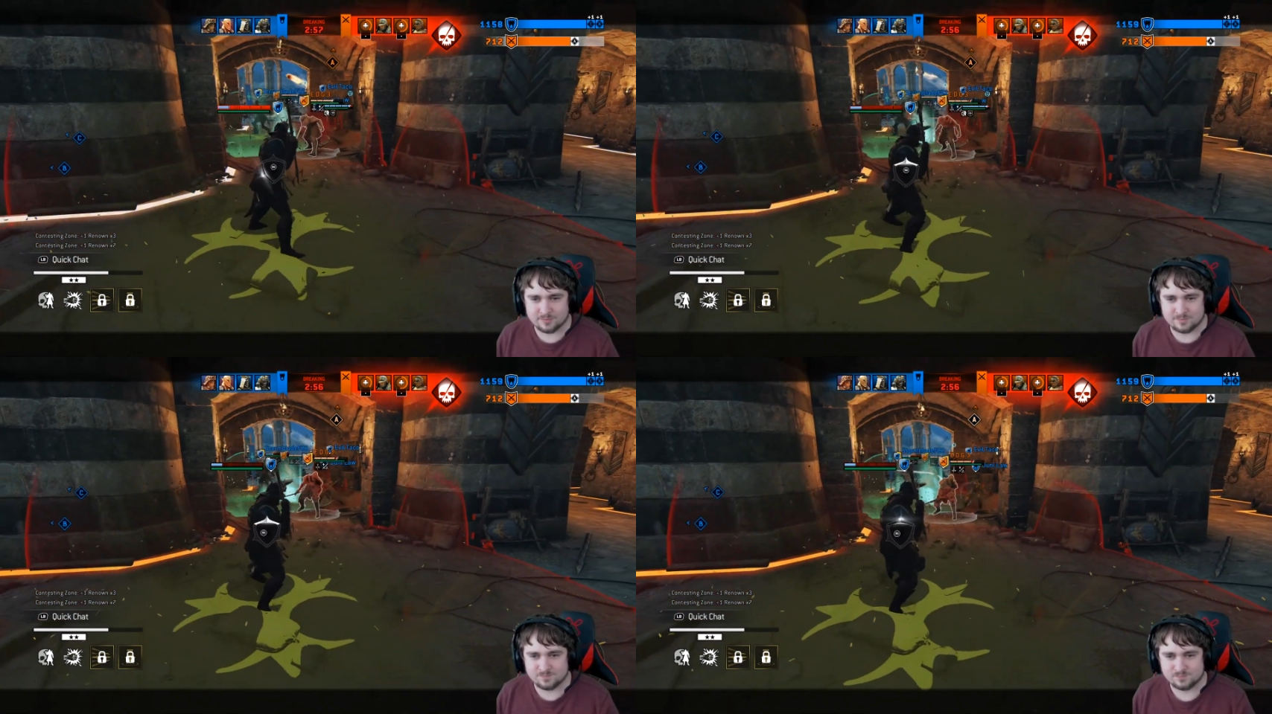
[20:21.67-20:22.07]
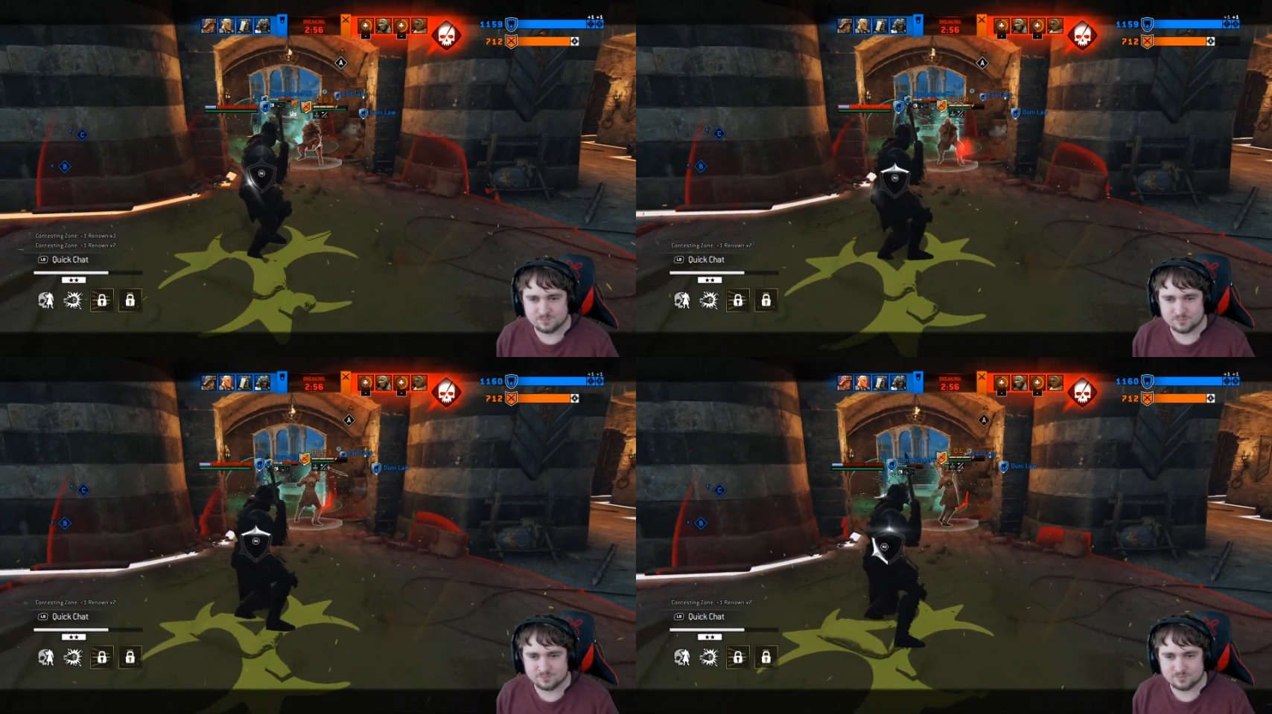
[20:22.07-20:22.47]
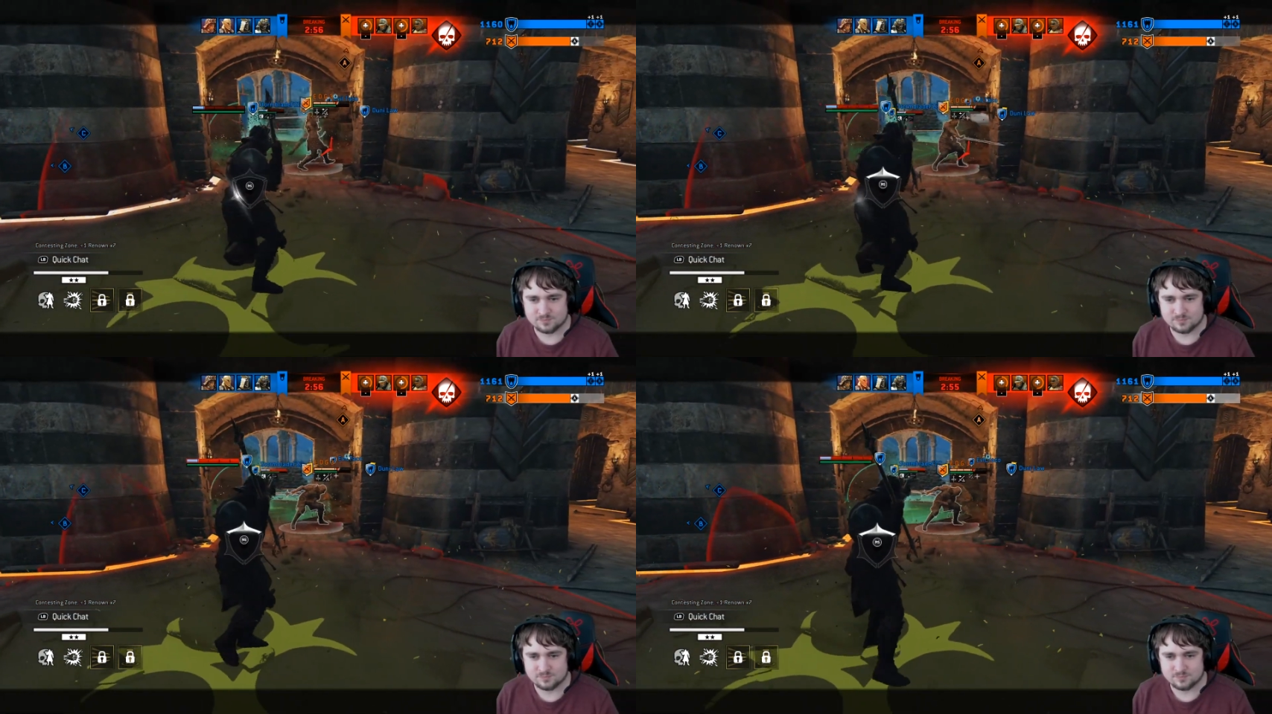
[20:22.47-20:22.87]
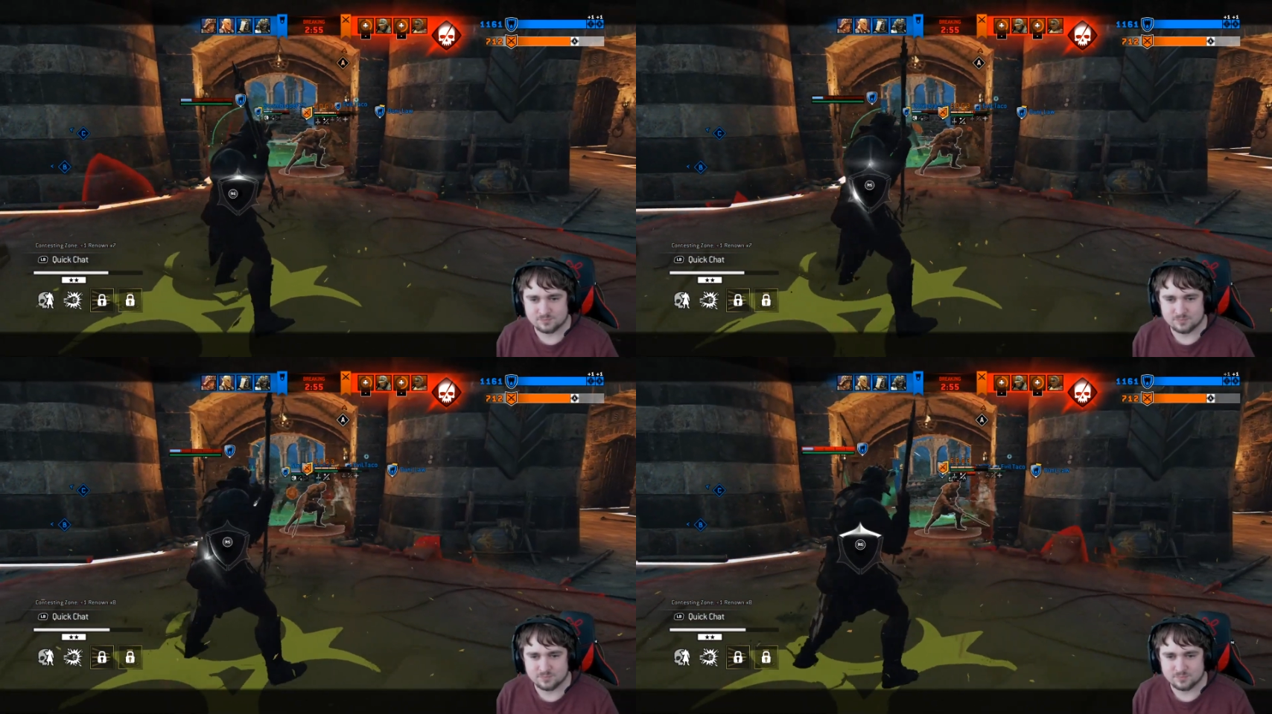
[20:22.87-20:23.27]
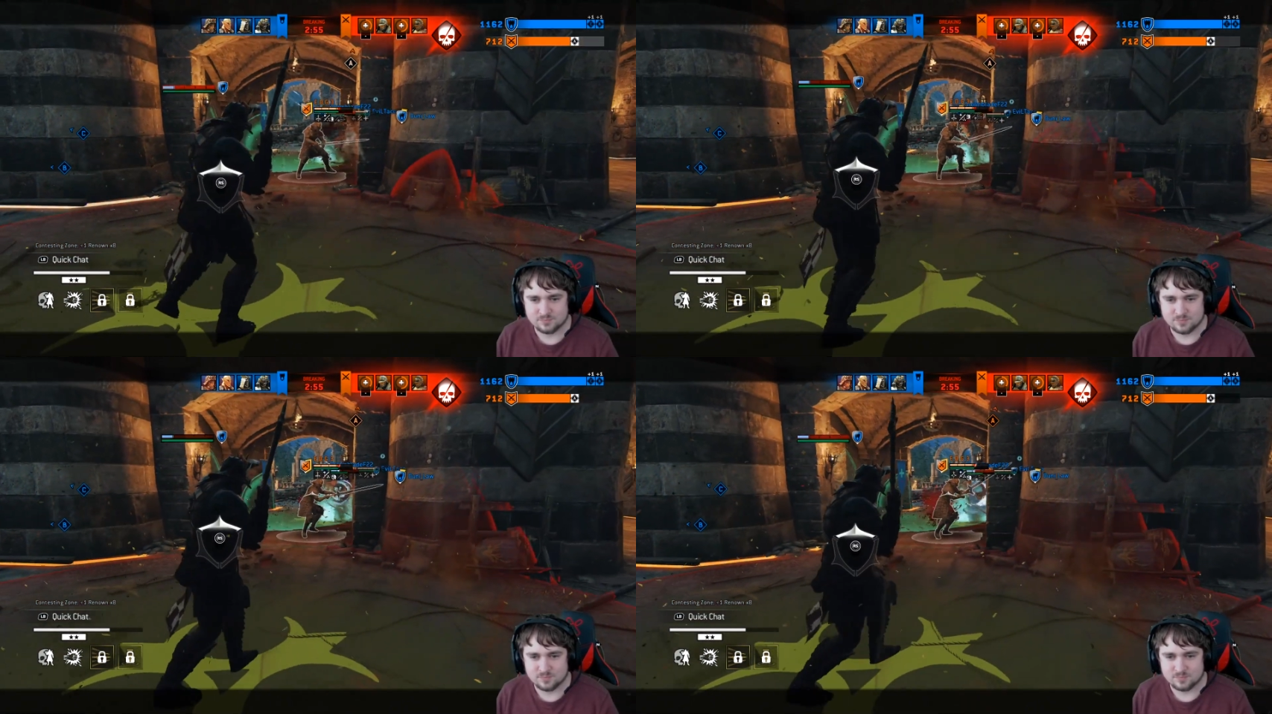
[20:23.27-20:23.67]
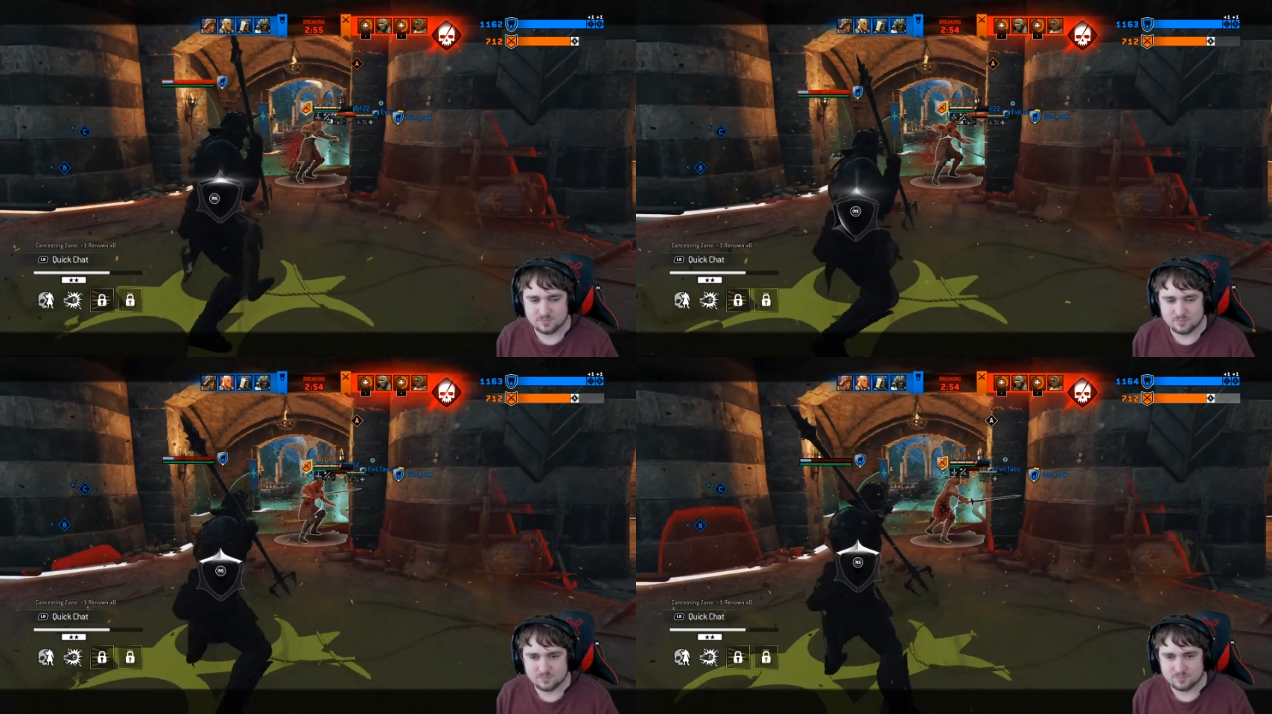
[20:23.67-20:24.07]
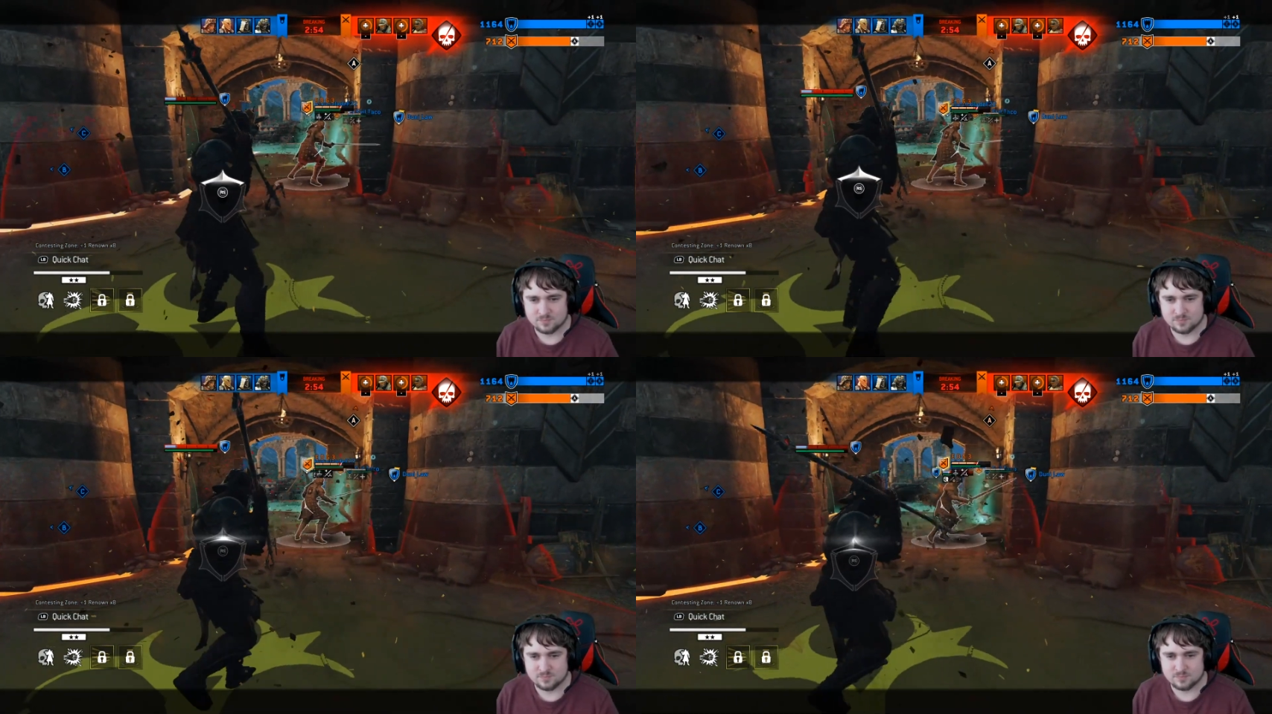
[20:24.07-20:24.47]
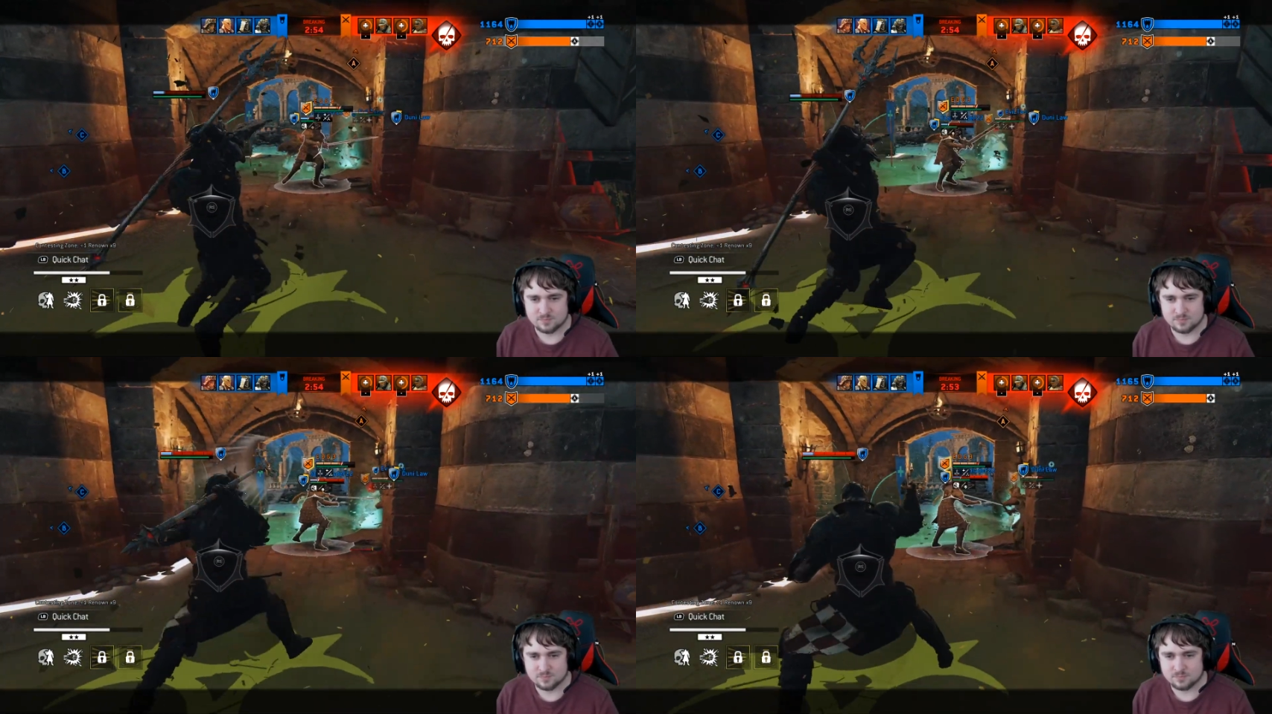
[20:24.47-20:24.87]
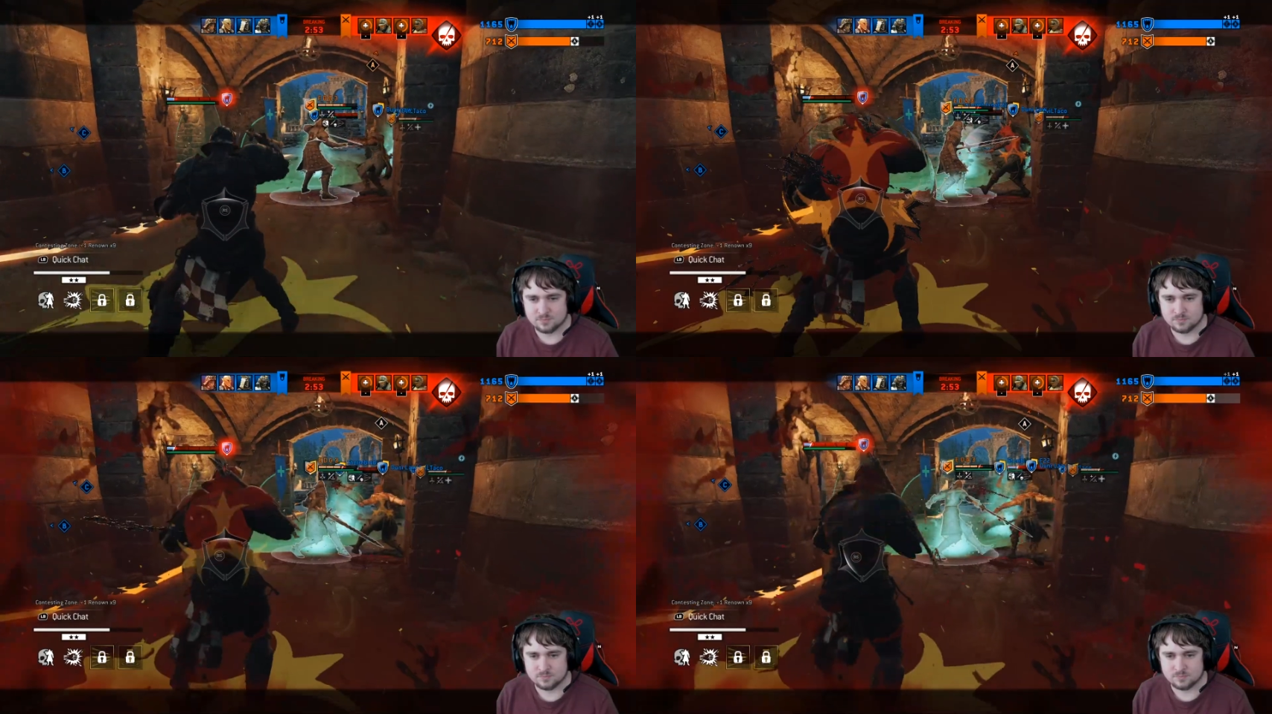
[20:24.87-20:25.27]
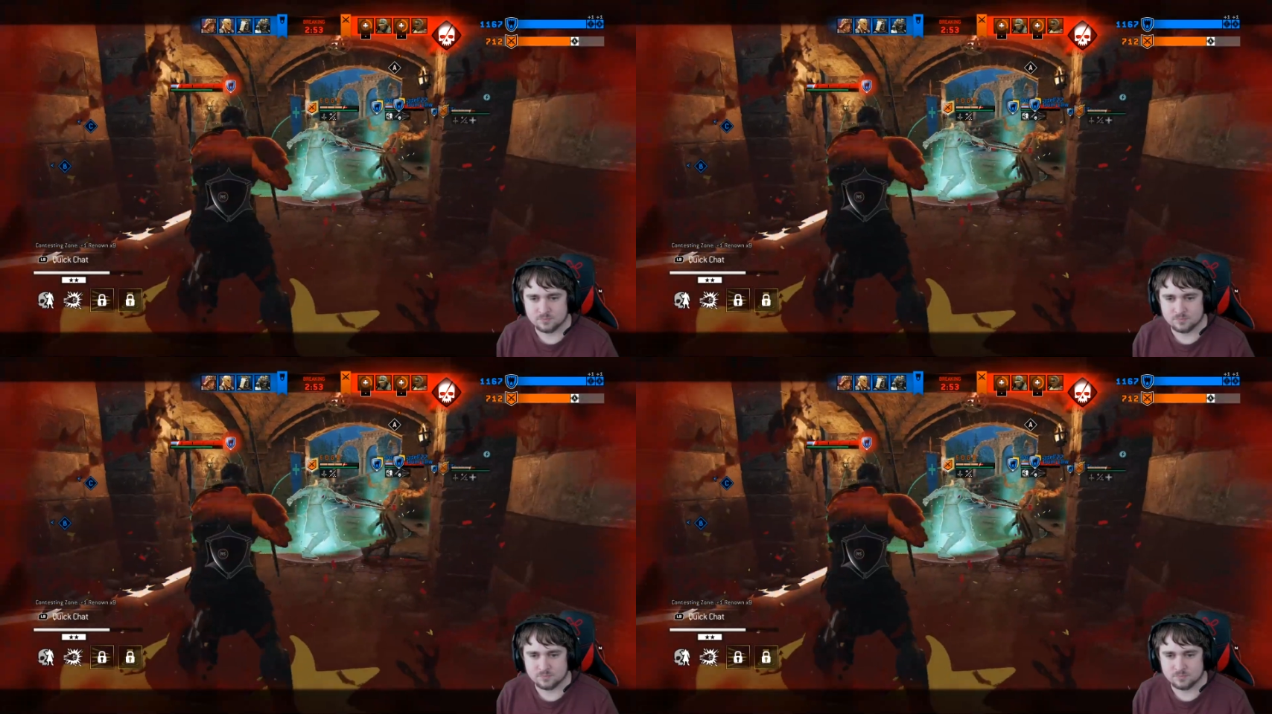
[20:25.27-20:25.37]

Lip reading: (no one is talking)